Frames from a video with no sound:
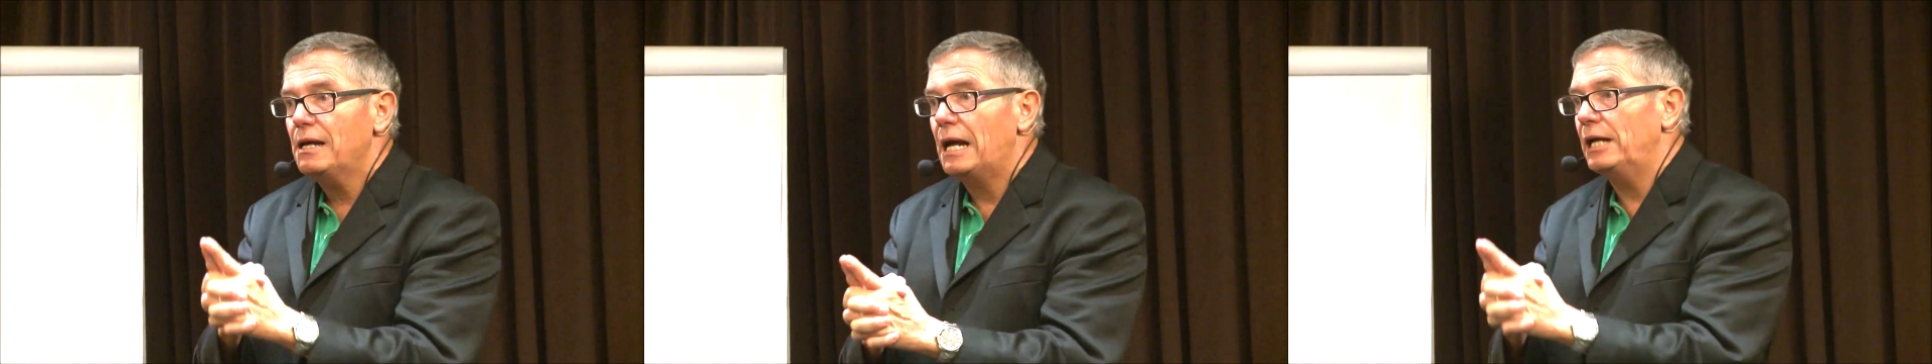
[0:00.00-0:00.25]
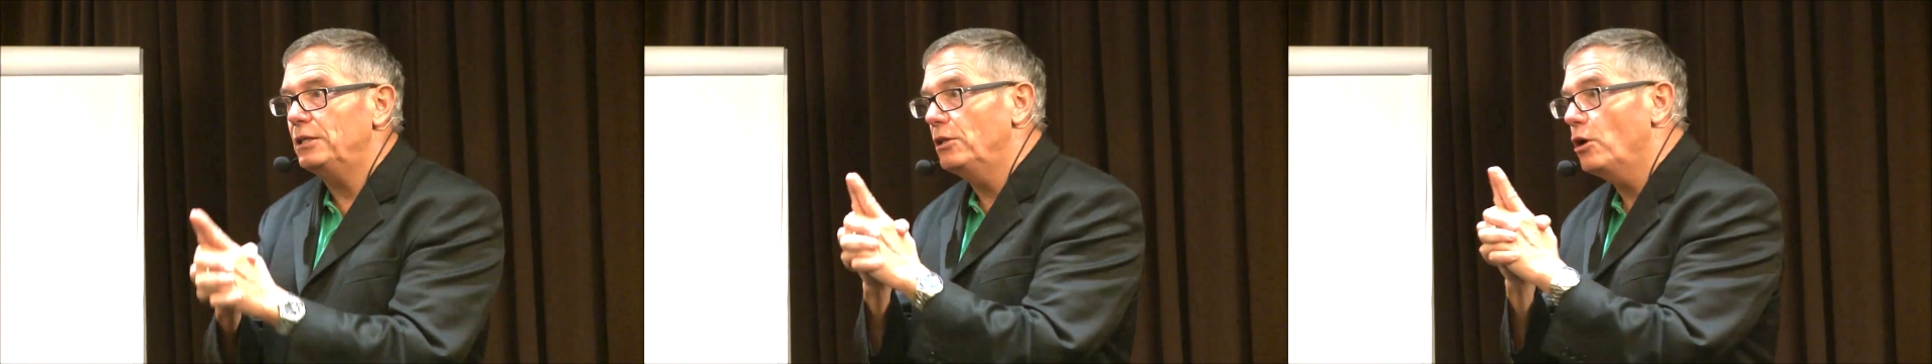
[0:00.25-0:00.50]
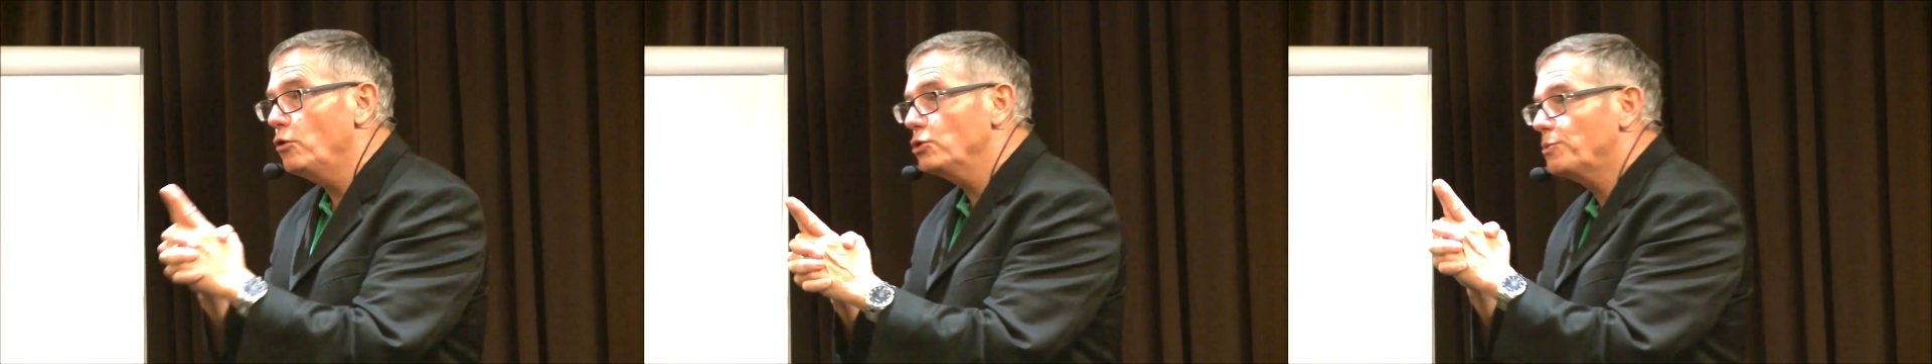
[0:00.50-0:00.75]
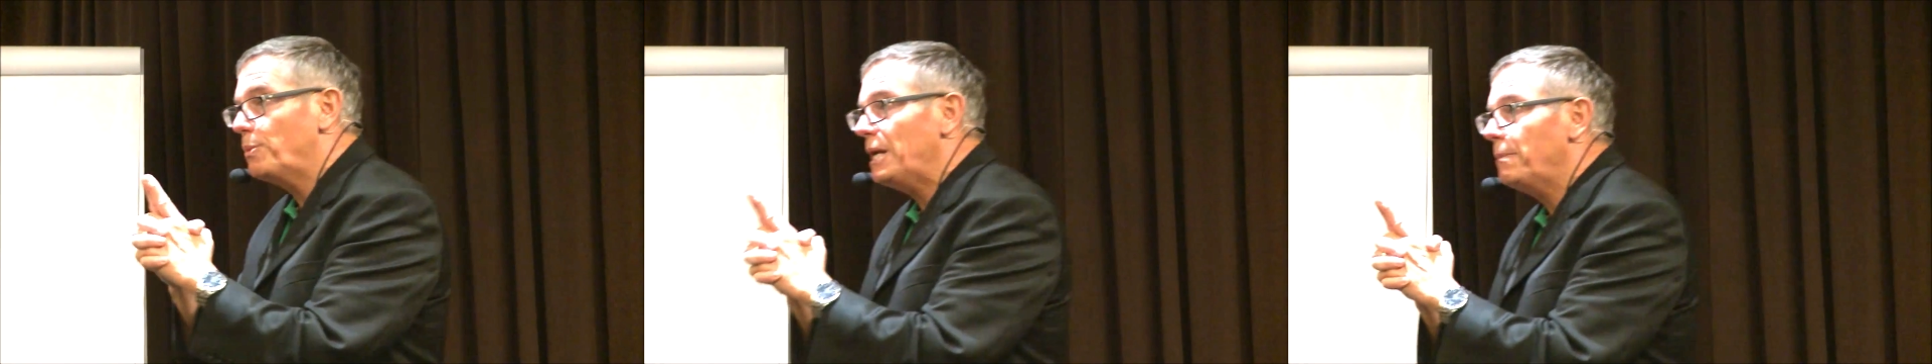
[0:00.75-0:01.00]
And
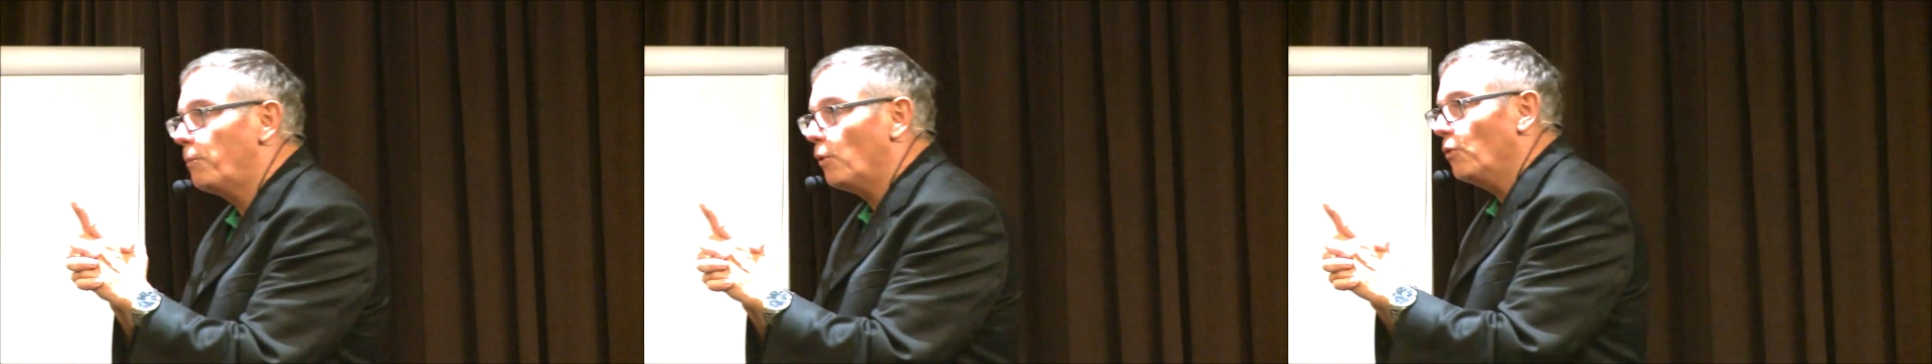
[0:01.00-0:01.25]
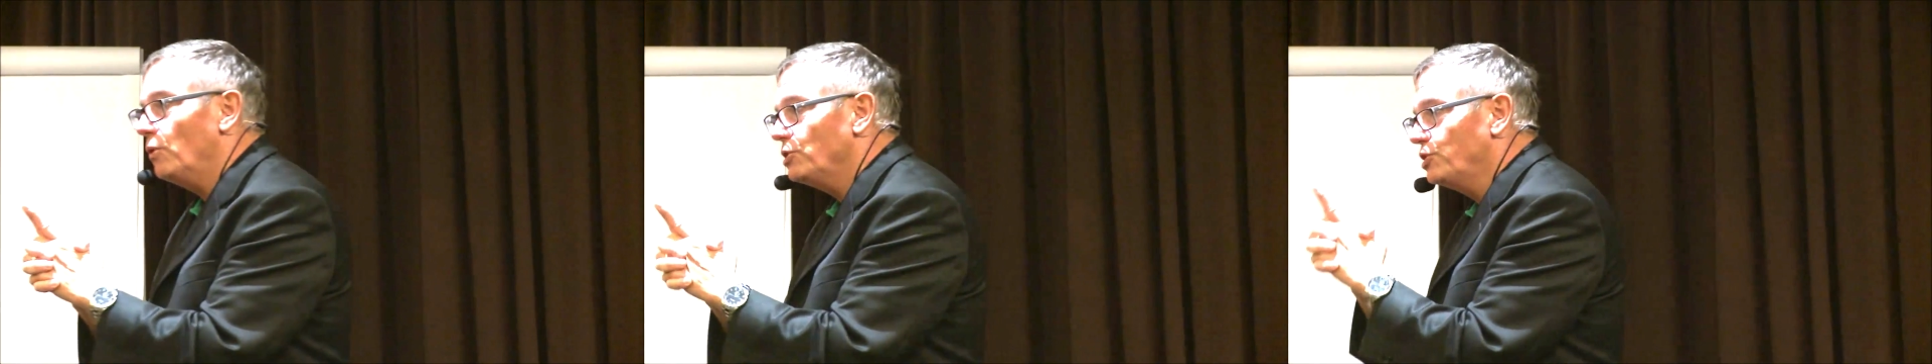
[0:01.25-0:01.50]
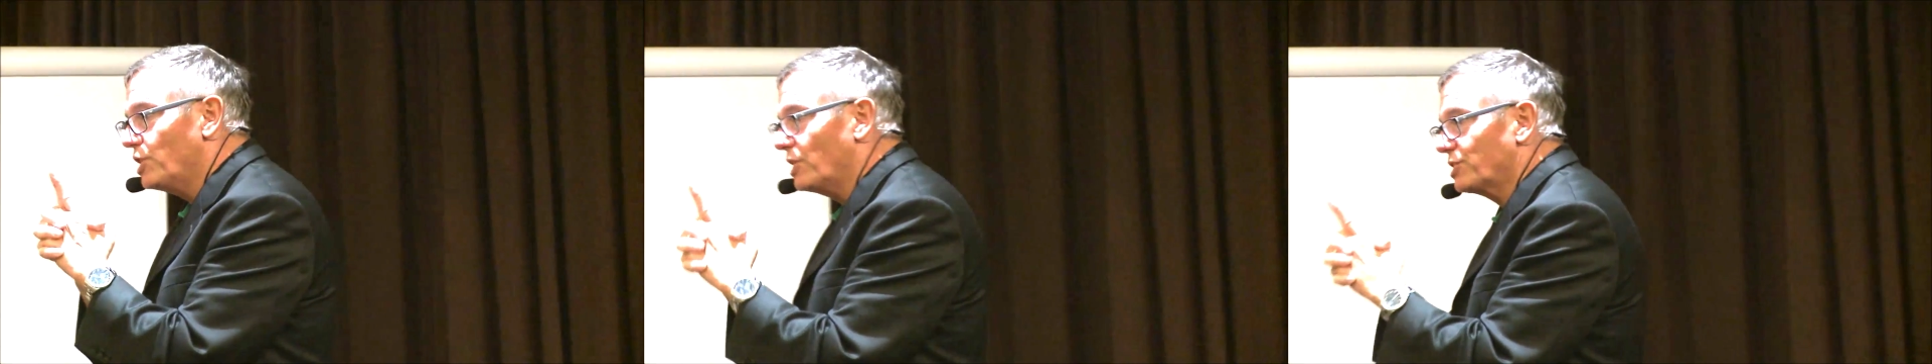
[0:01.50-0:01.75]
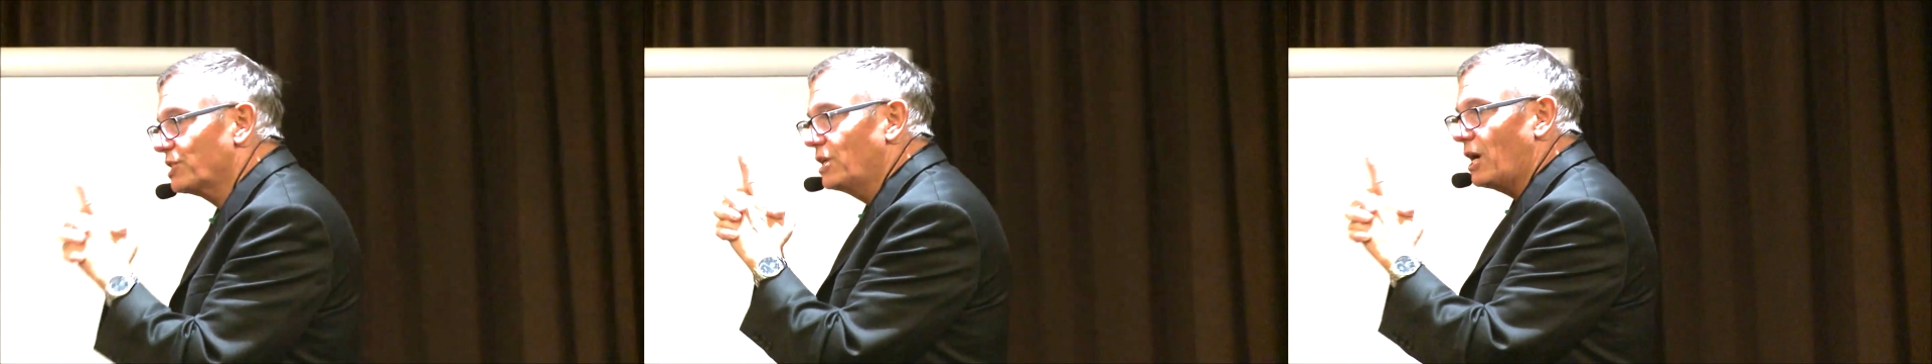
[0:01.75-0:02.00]
those people
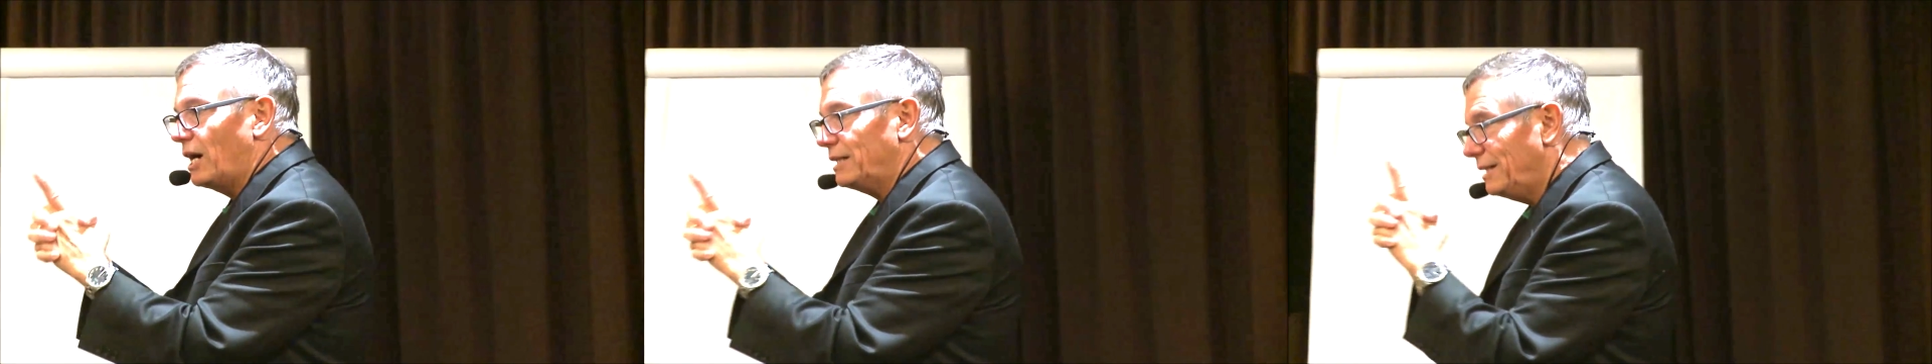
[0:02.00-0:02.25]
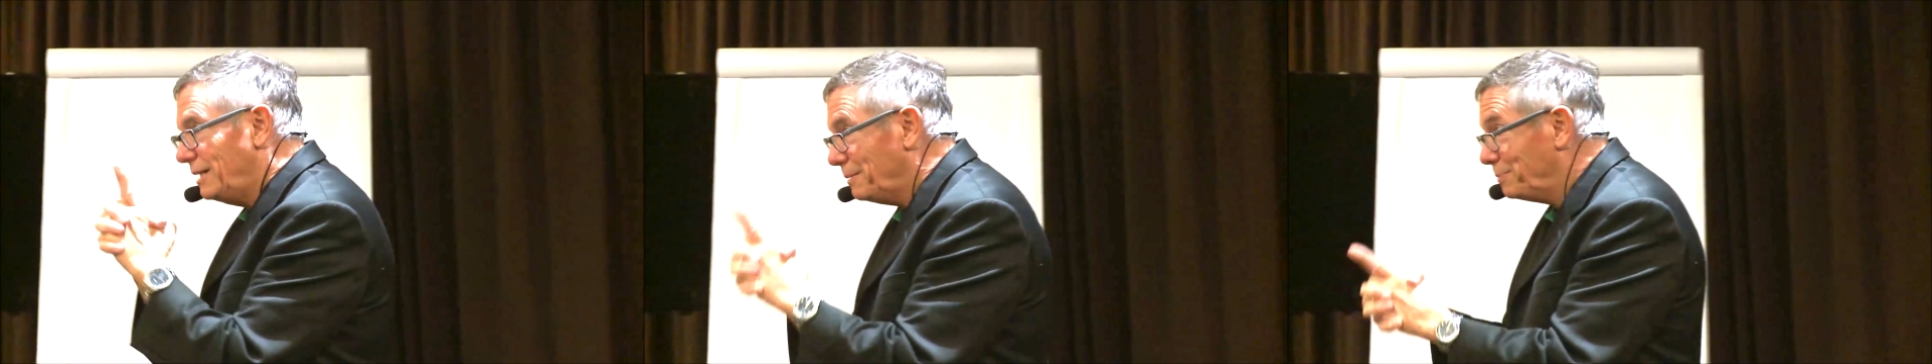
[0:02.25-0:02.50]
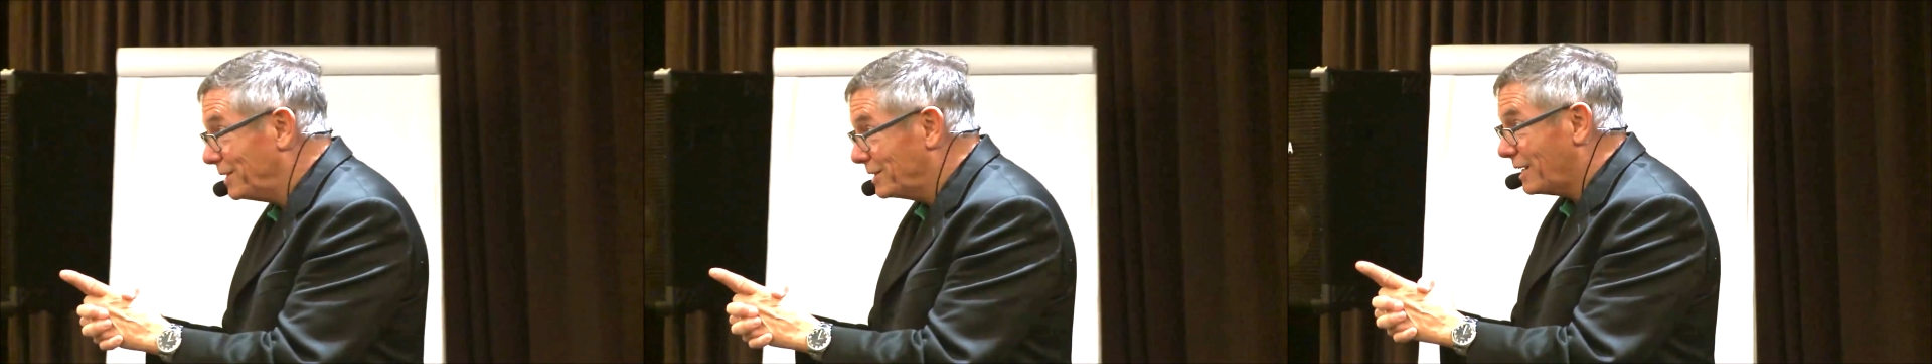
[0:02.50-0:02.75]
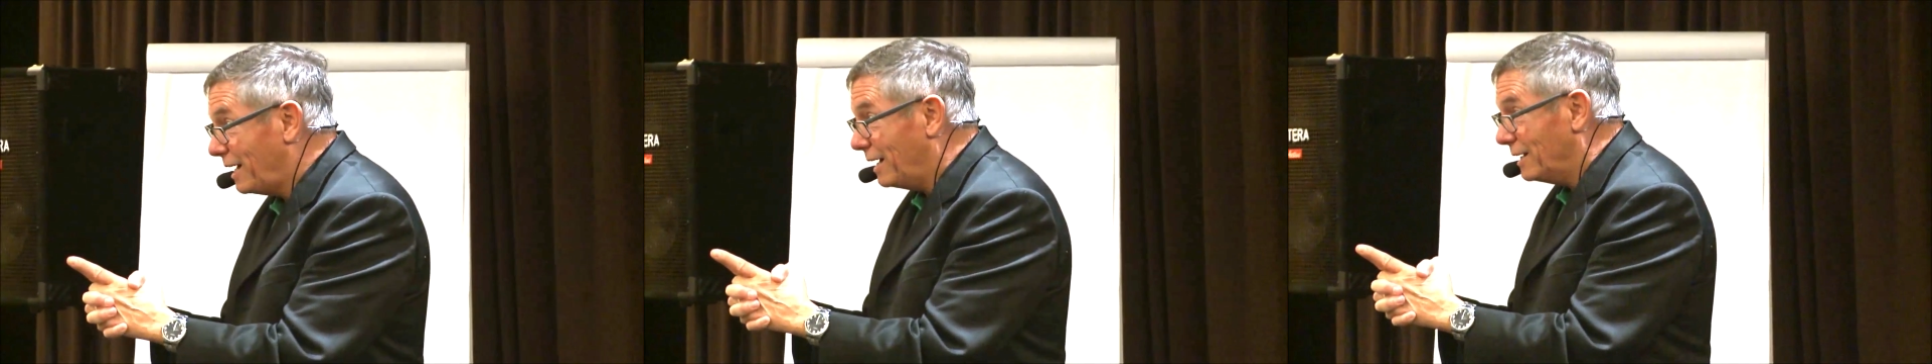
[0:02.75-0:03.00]
just got
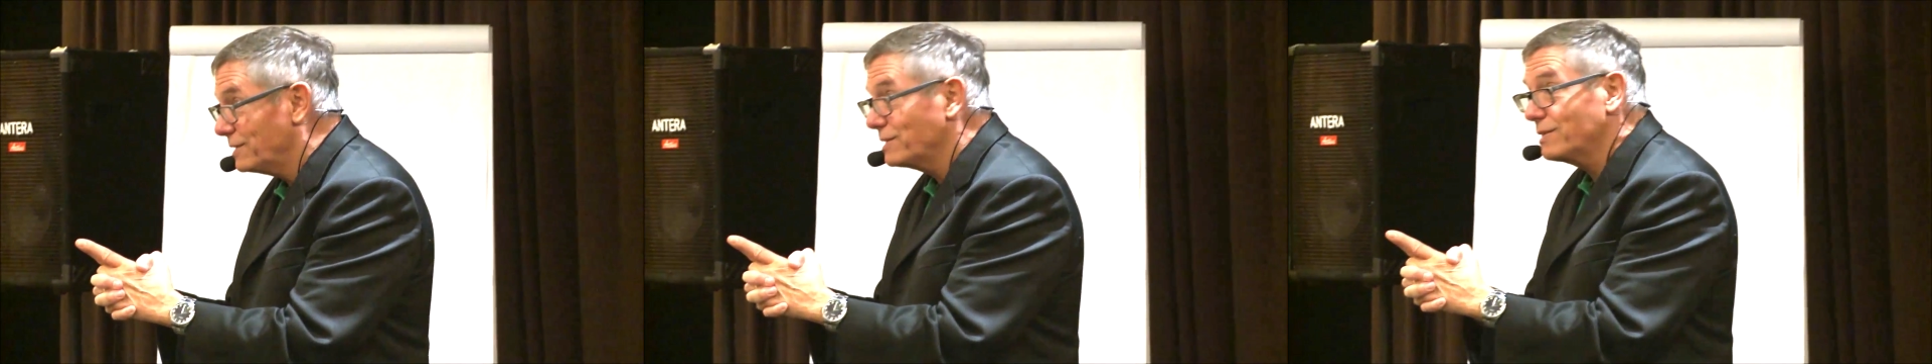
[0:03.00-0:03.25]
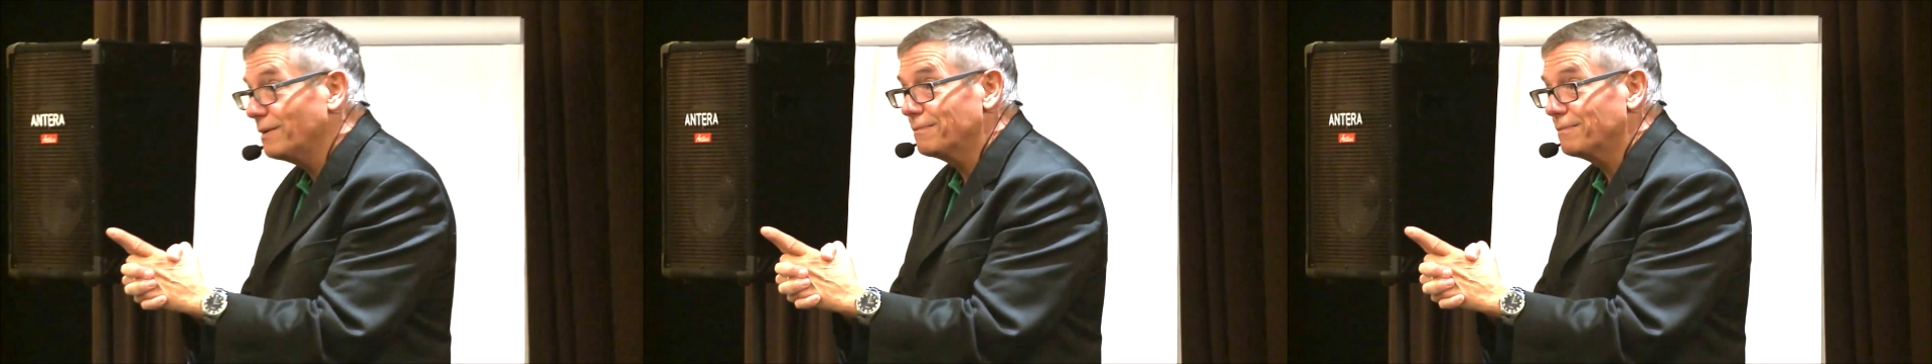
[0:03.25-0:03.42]
hypnotized.